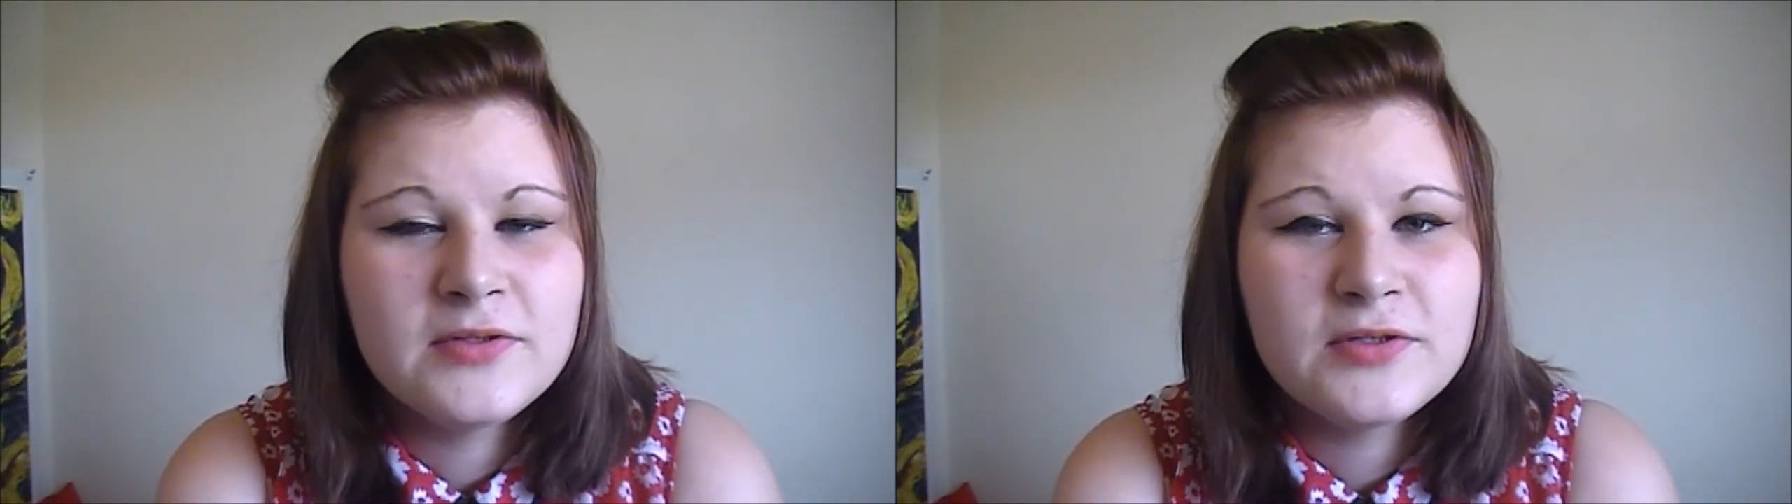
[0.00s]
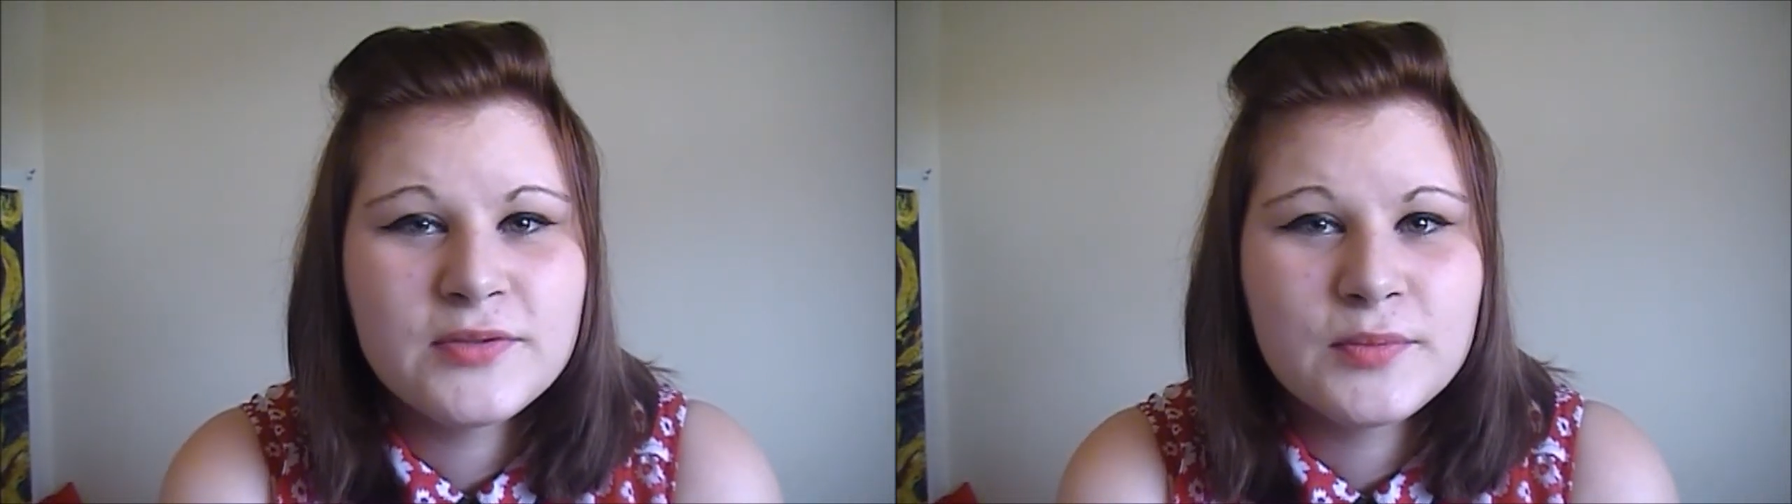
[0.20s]

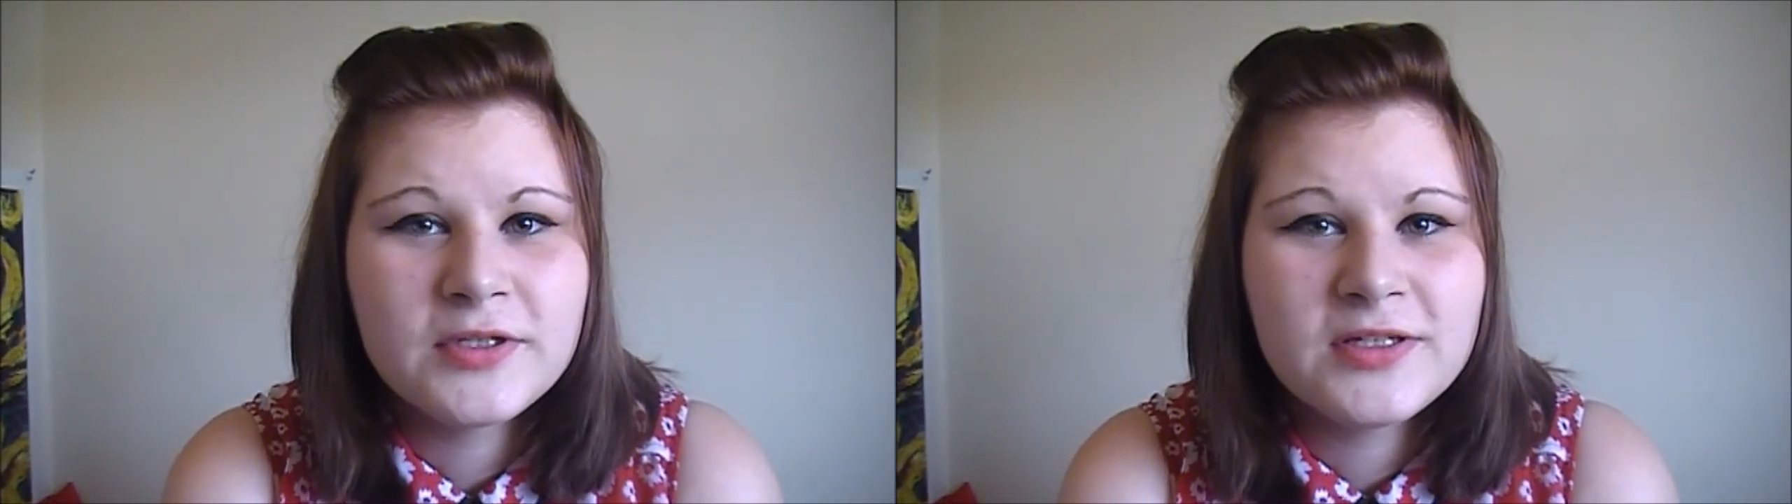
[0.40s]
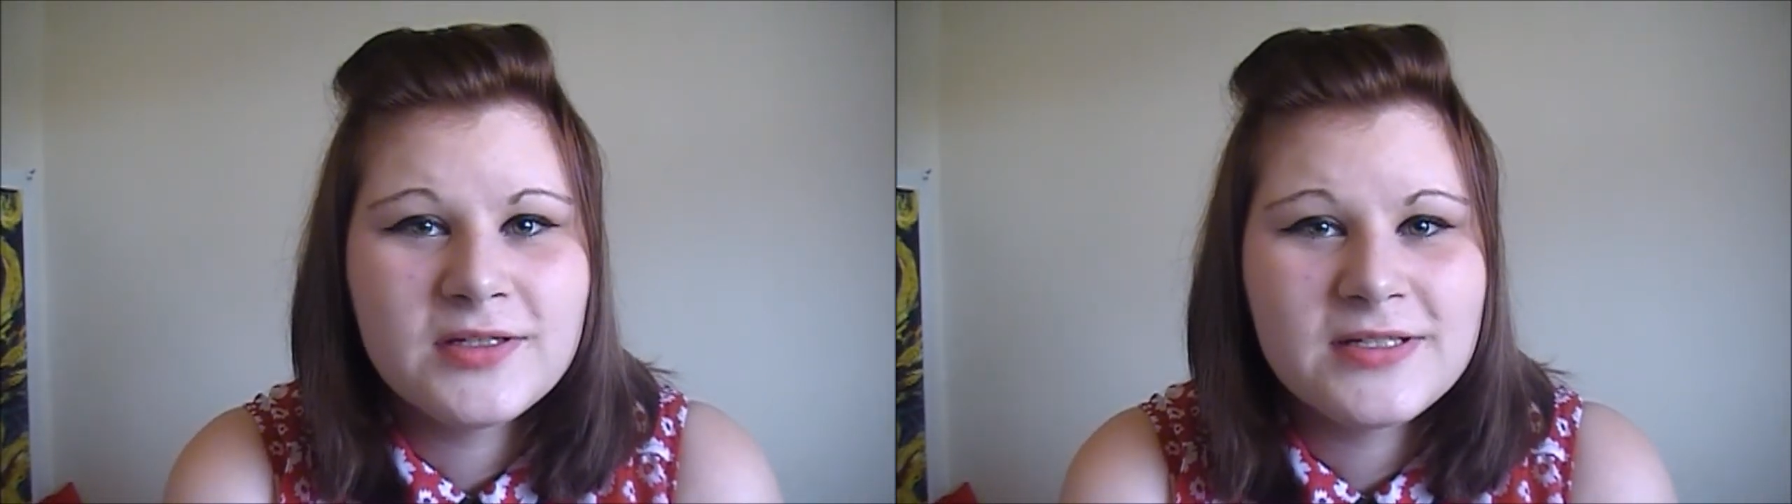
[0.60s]
just want
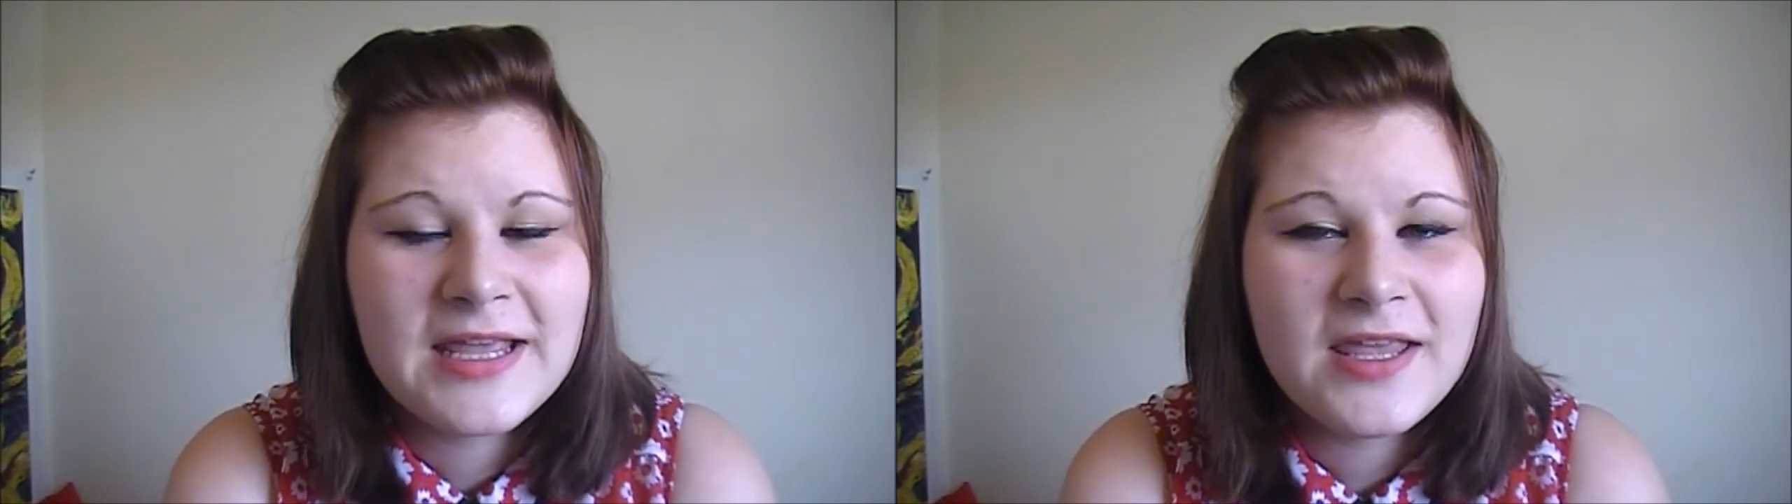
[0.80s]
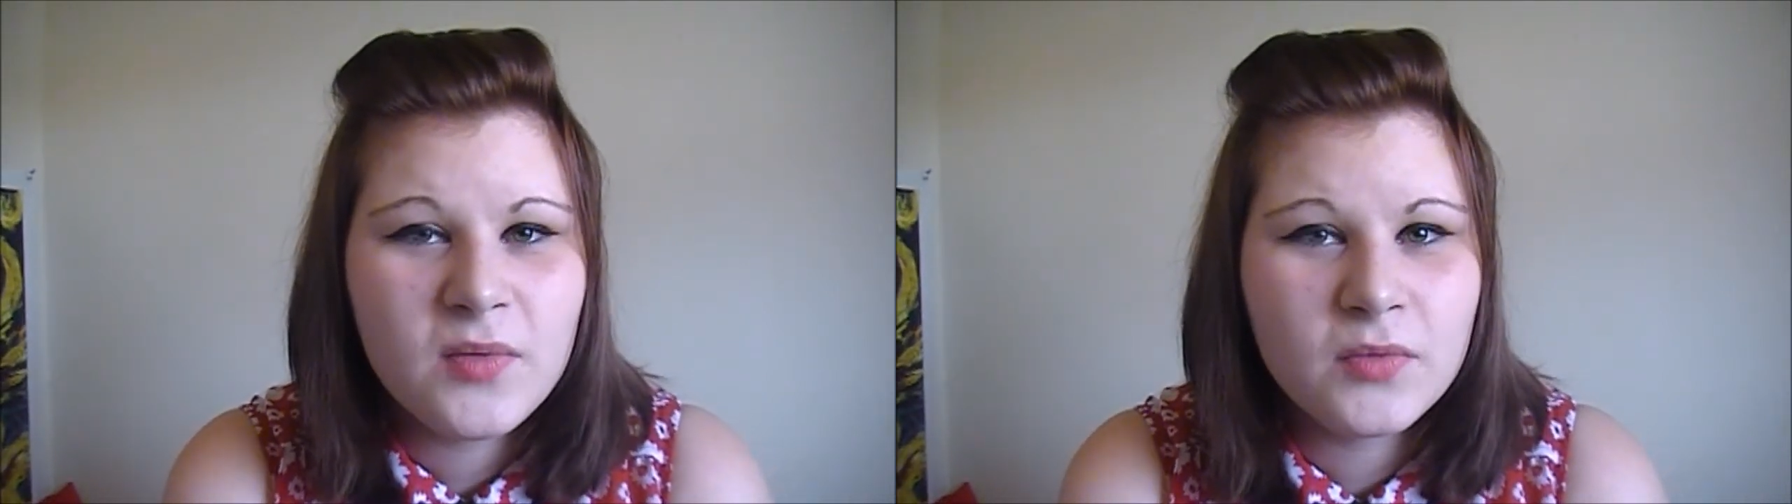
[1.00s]
to
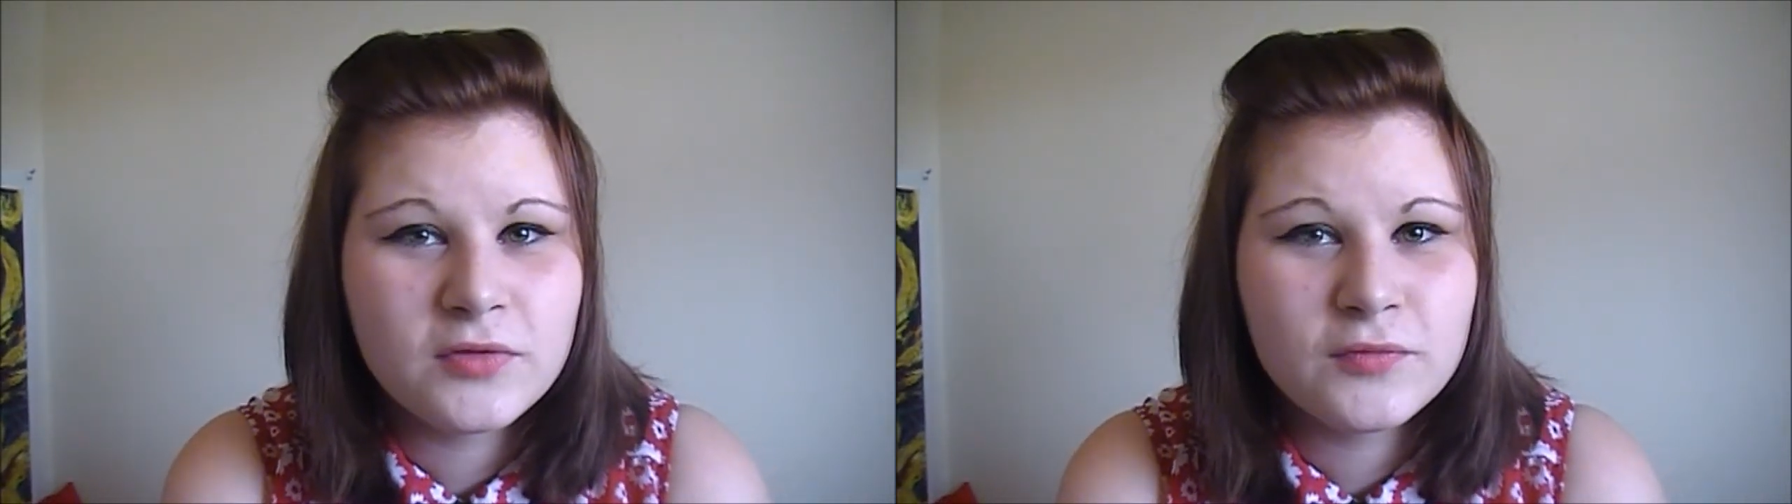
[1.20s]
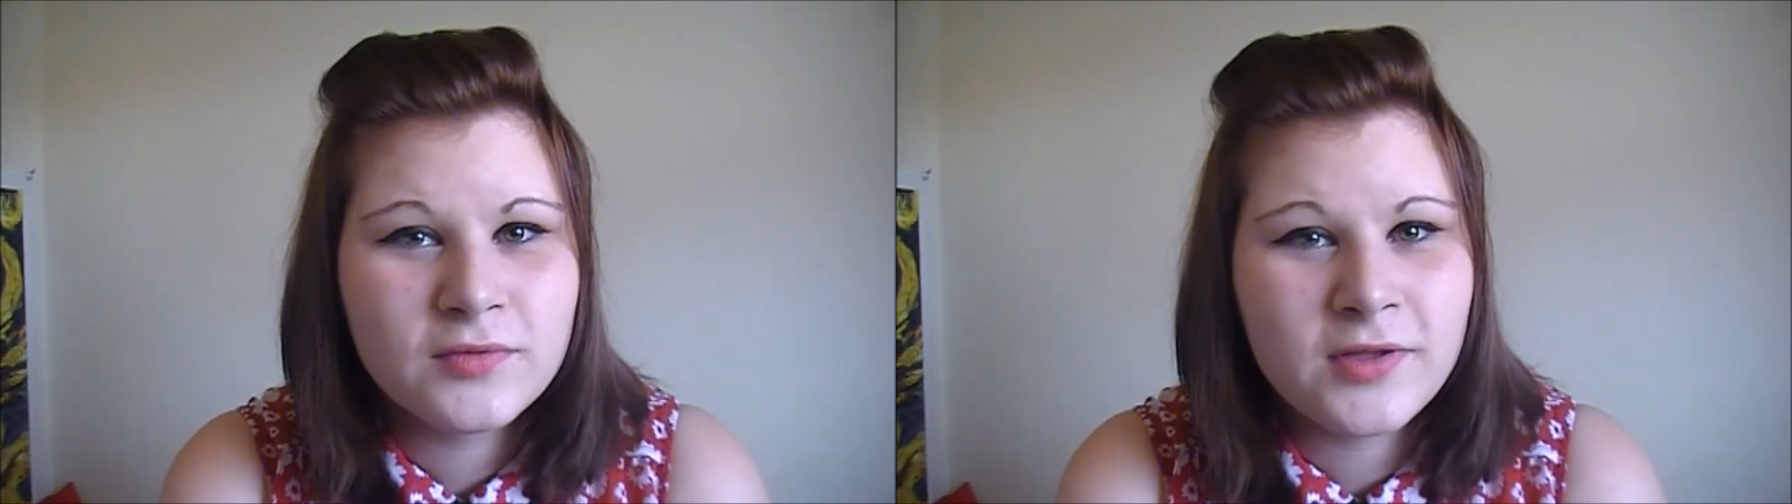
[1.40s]
take you
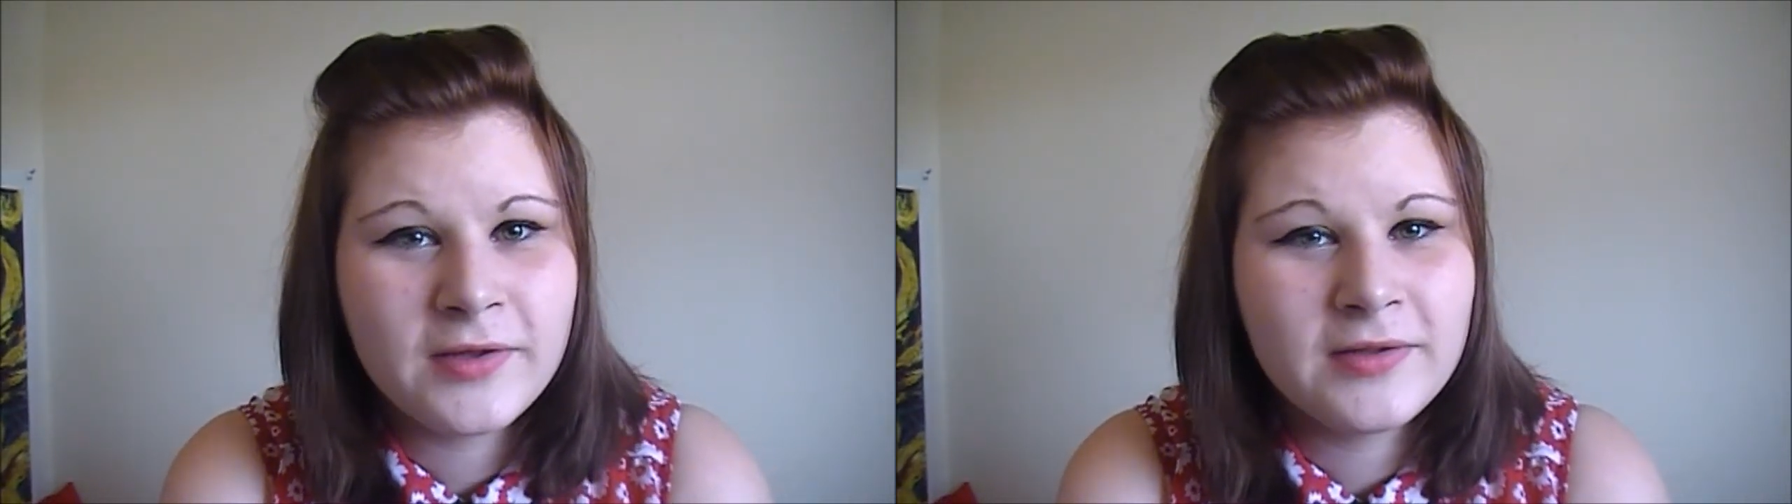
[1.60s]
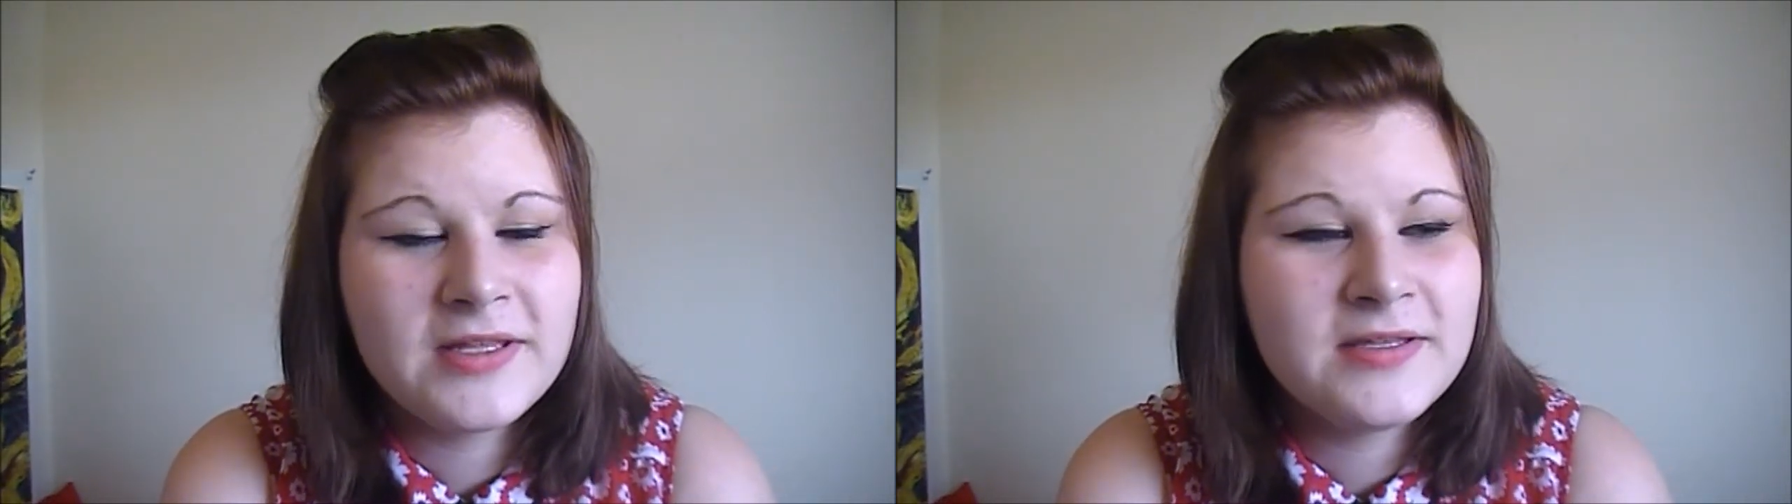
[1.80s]
on
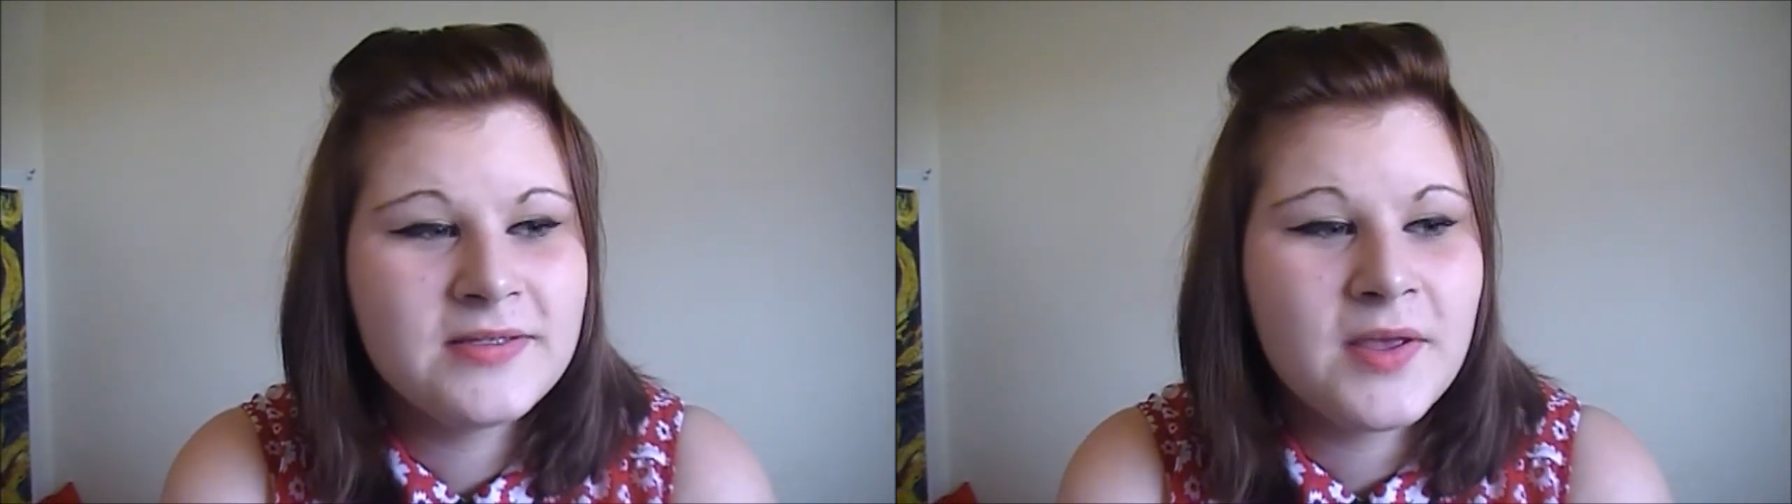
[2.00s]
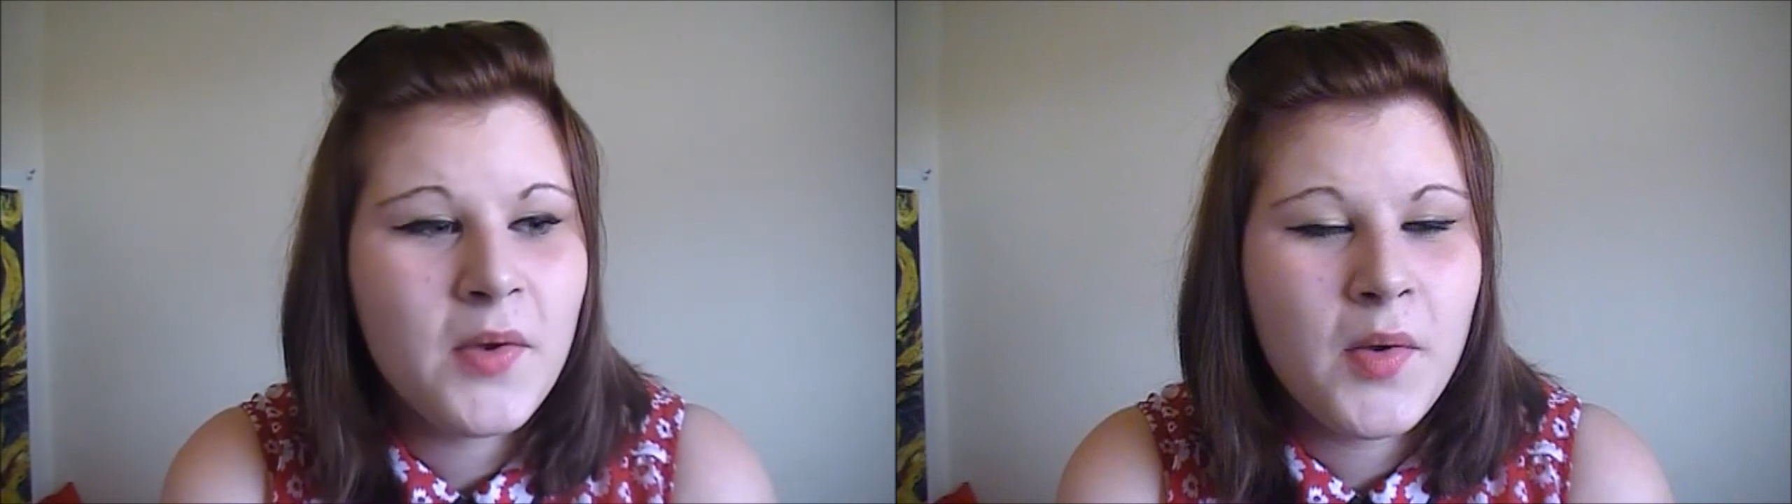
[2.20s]
like these